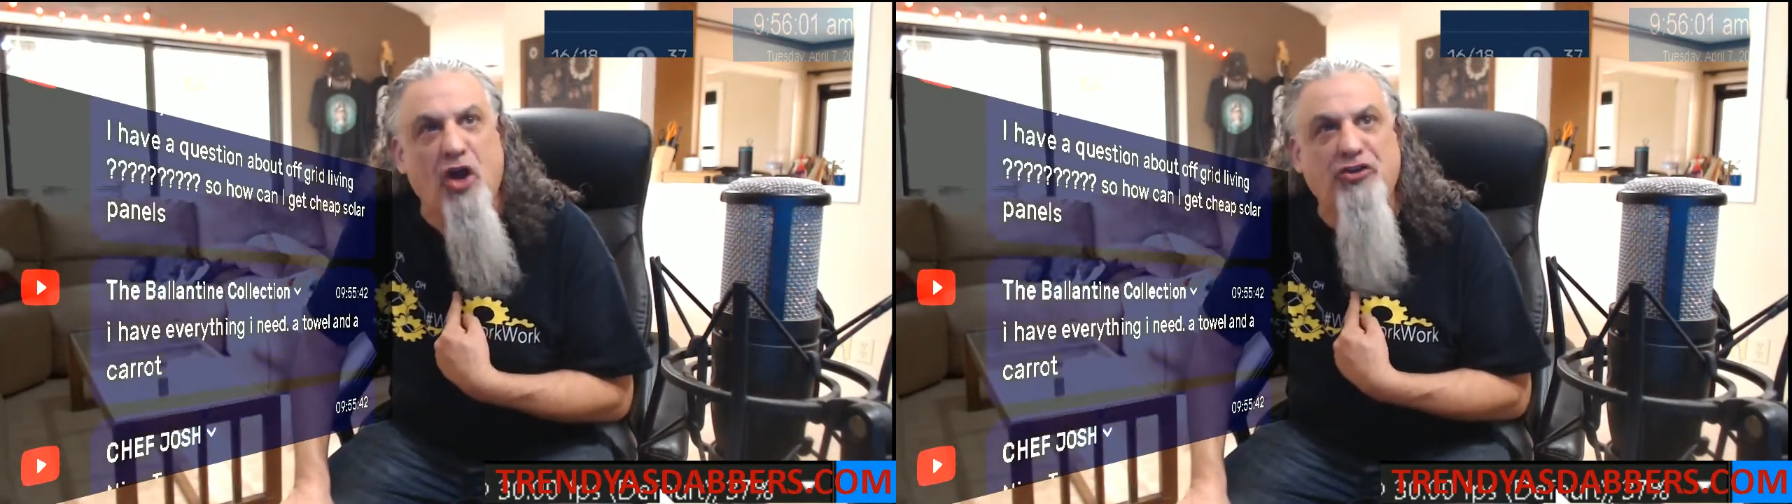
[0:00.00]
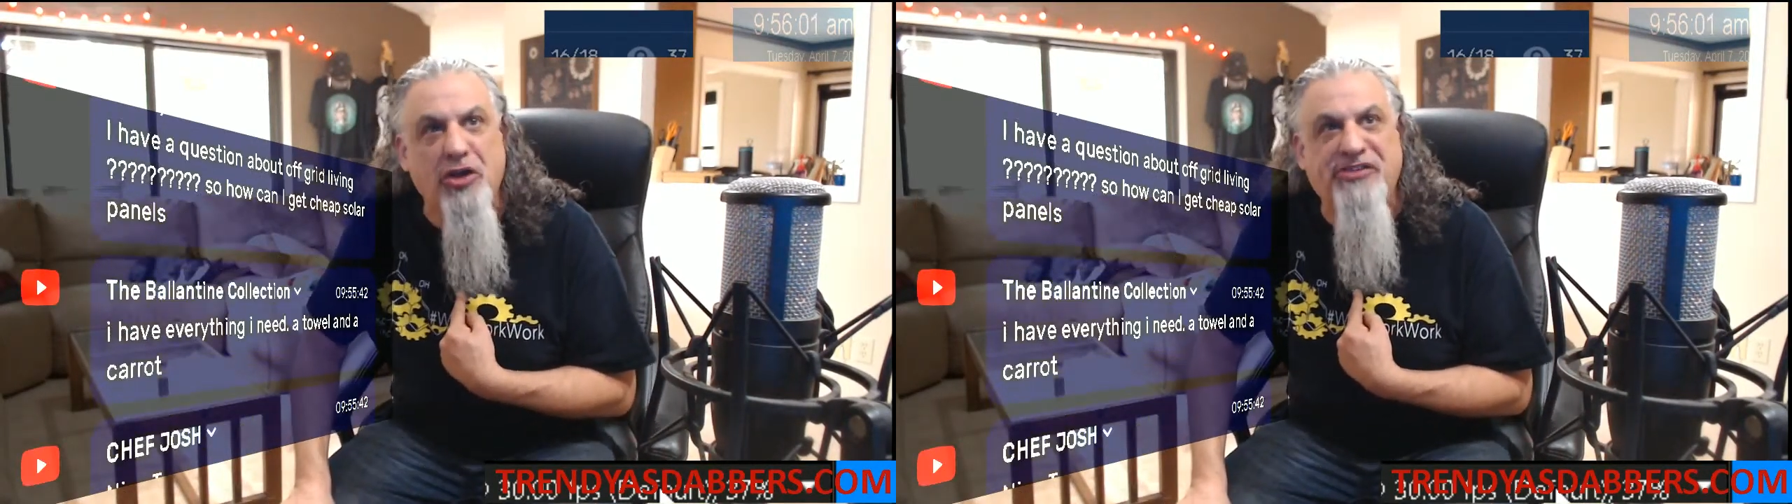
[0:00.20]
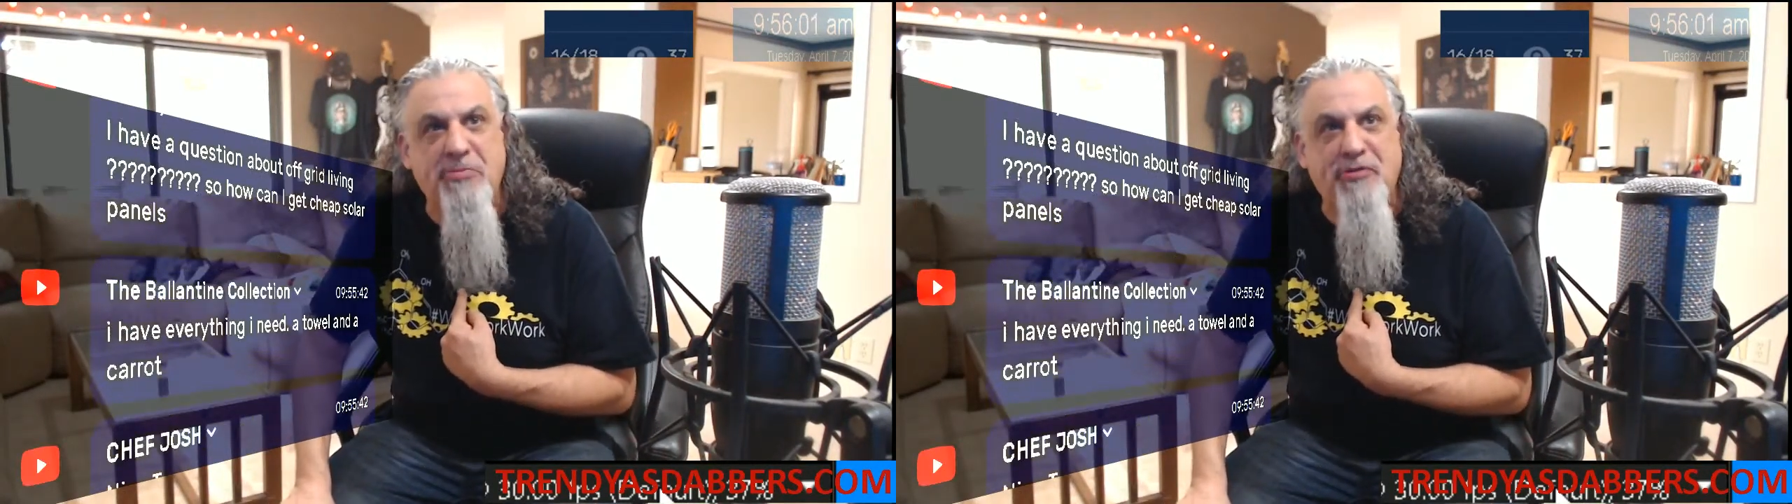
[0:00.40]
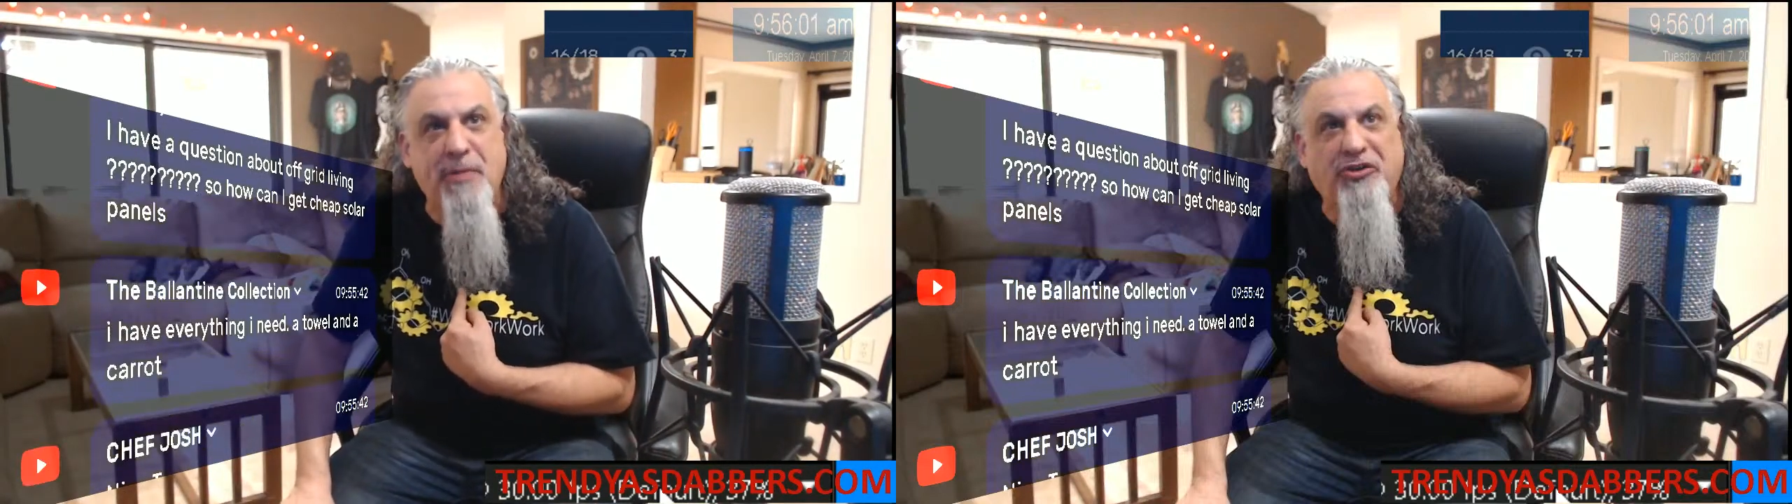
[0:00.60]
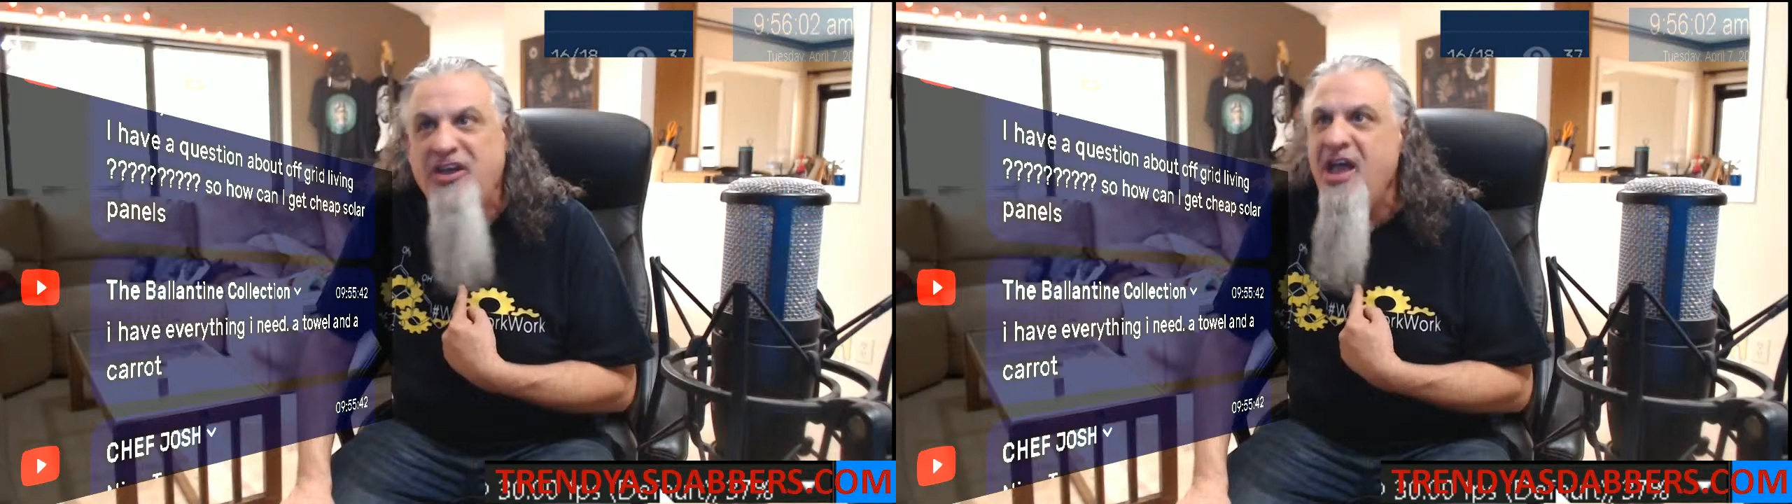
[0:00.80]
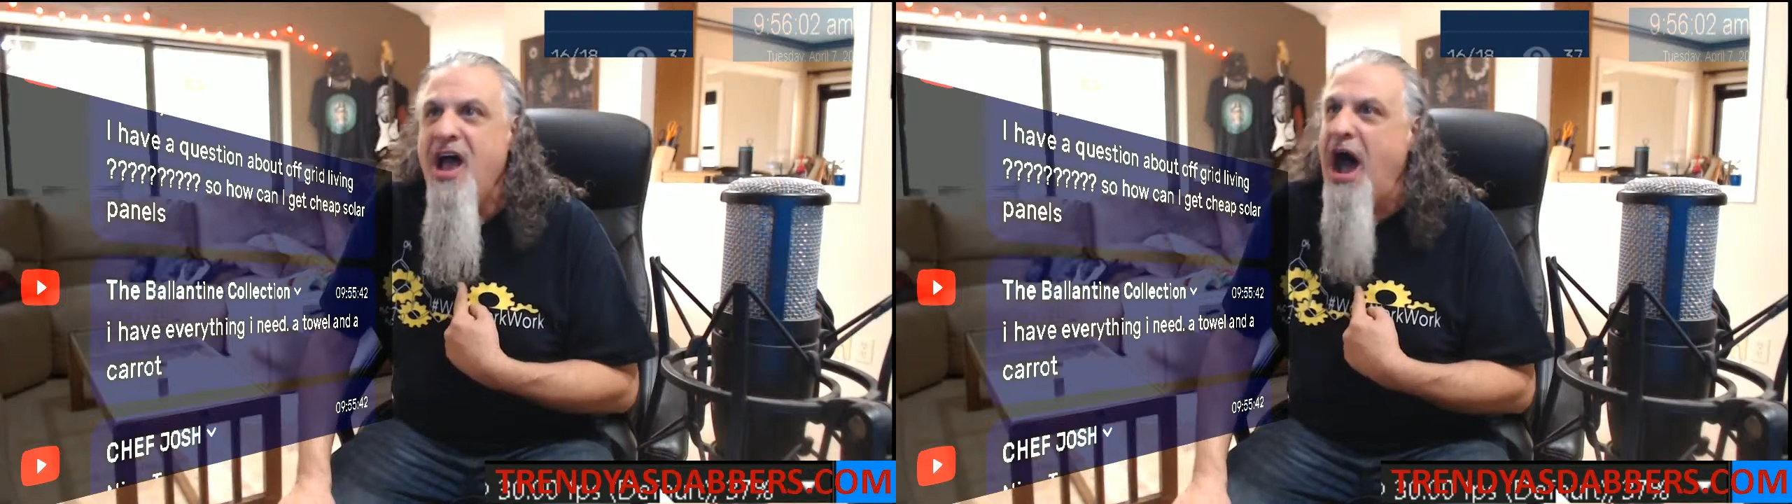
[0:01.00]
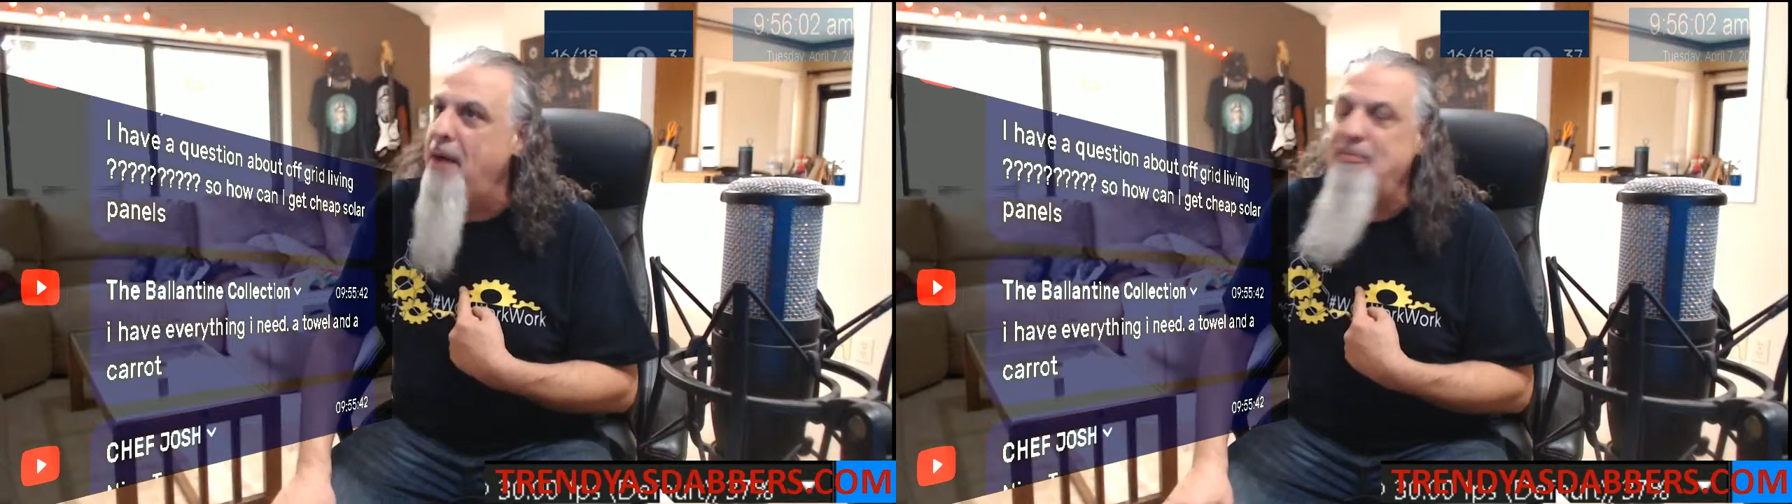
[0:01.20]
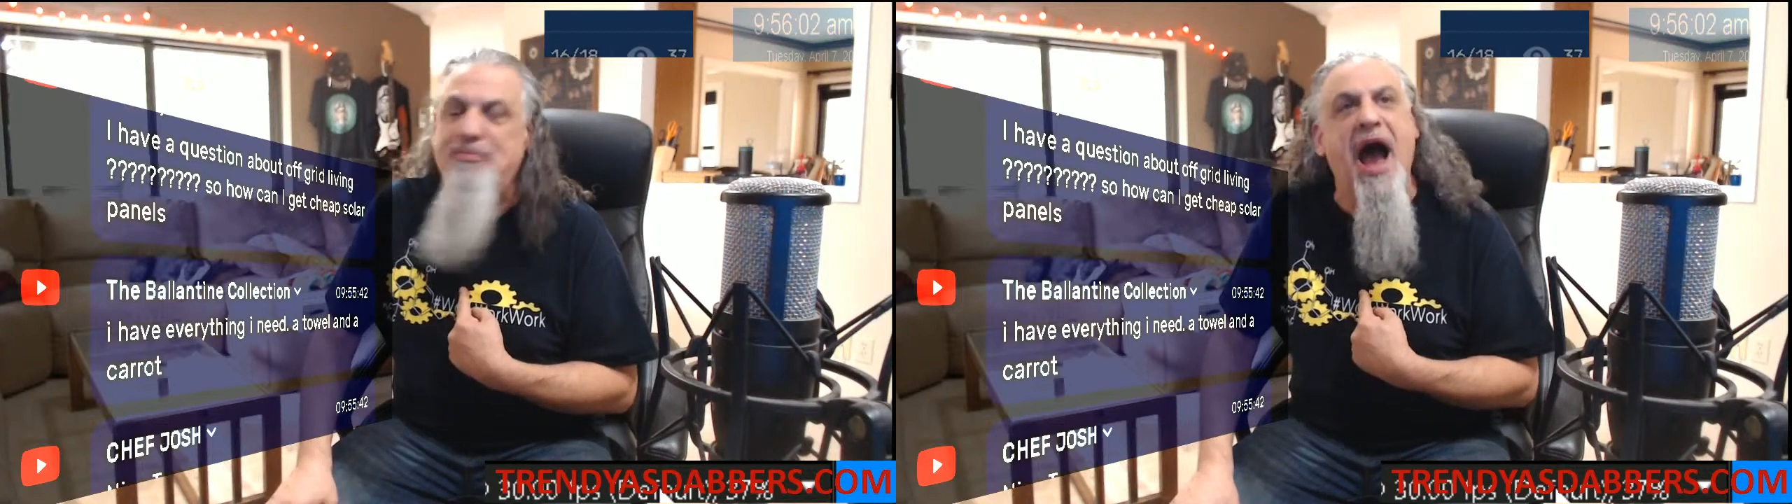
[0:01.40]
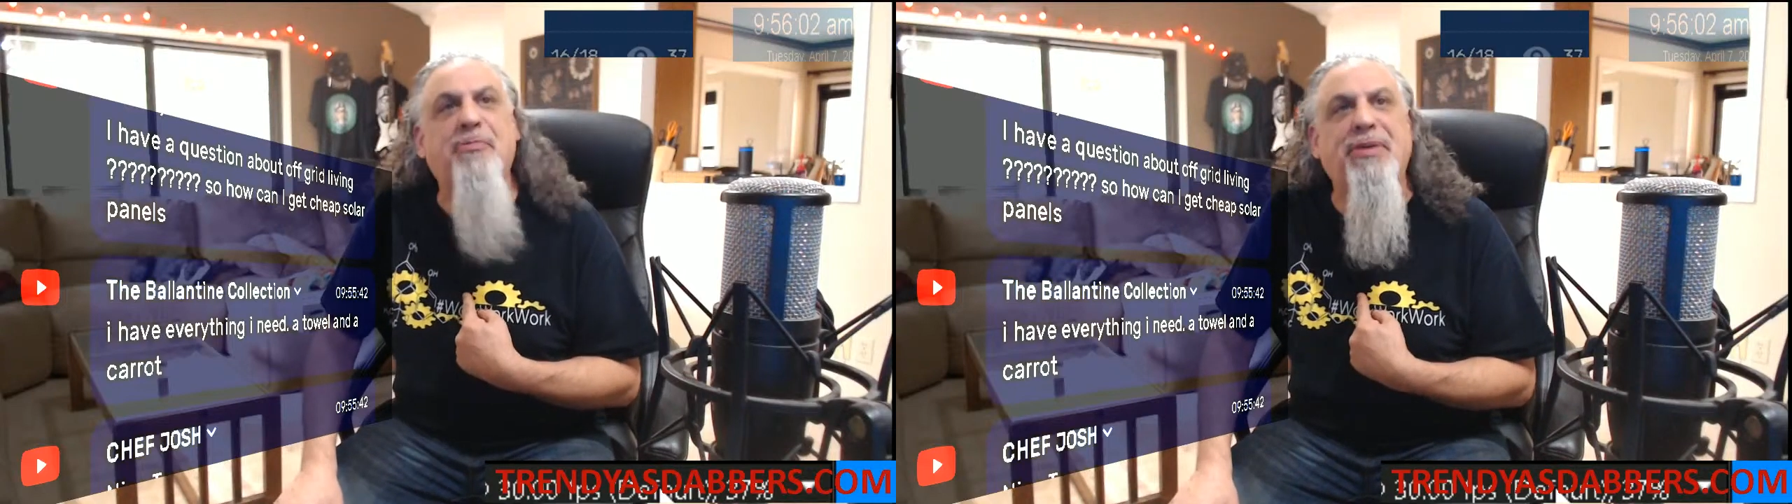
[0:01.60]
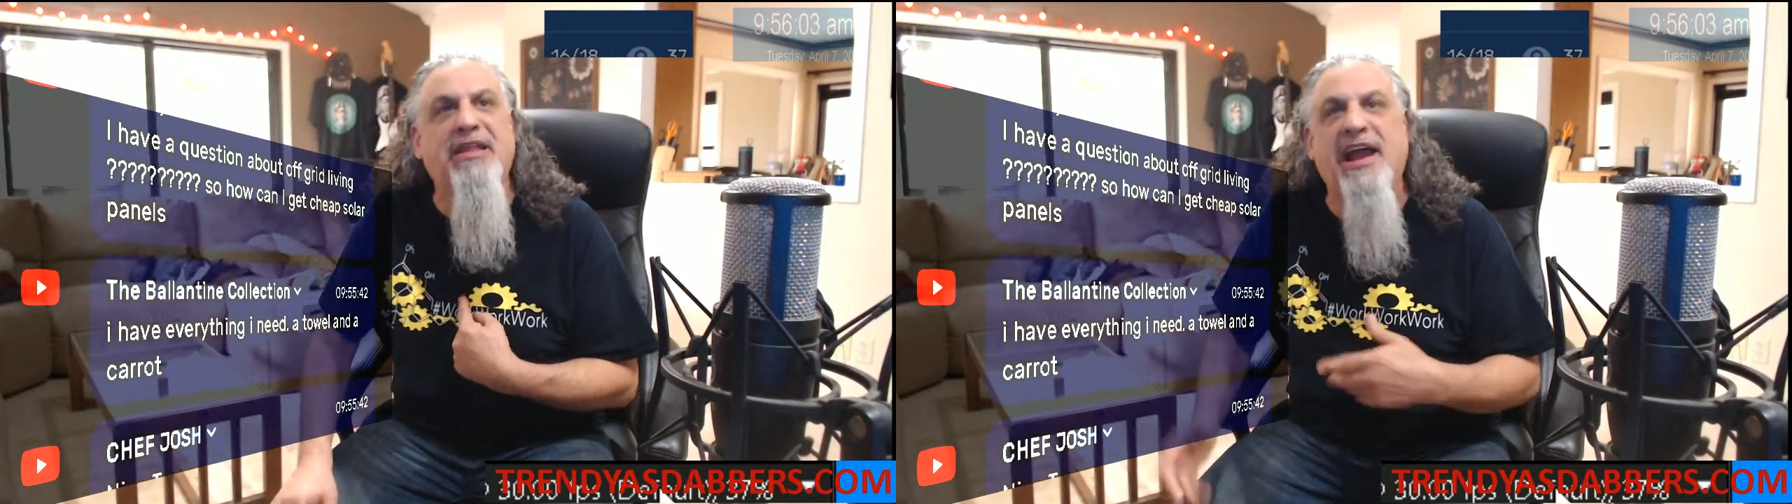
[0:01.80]
Doomsday Preppers, I'd
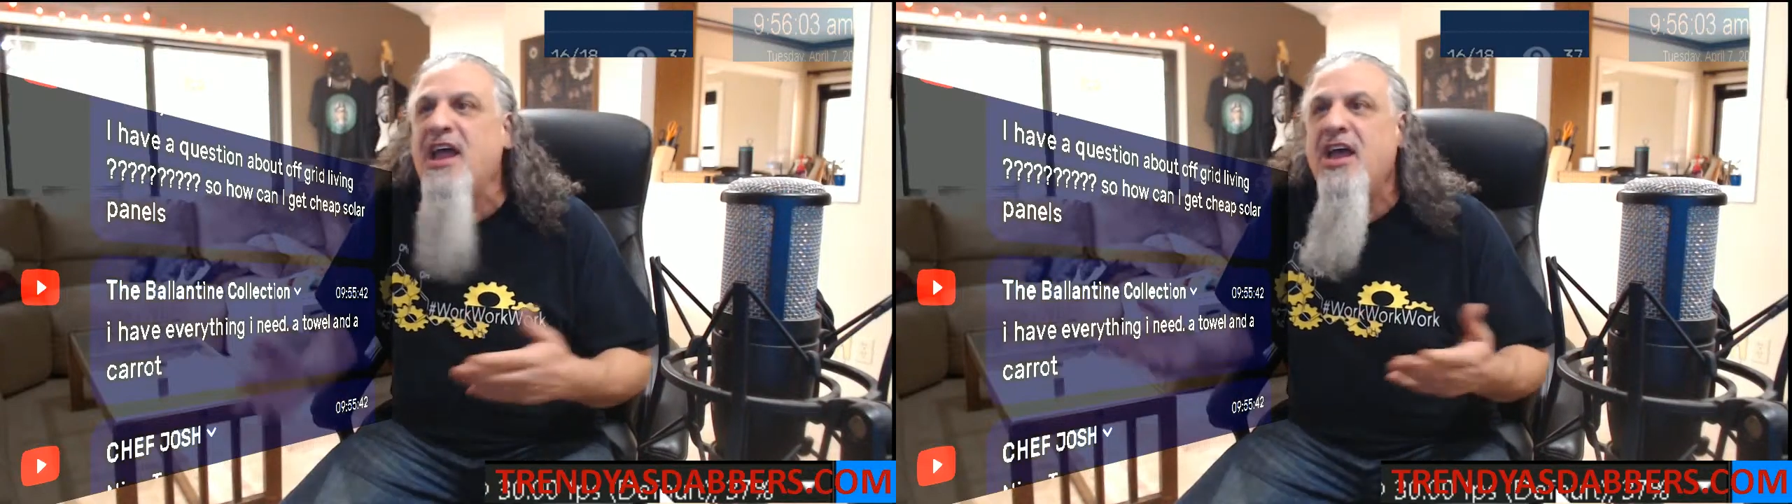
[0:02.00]
be like,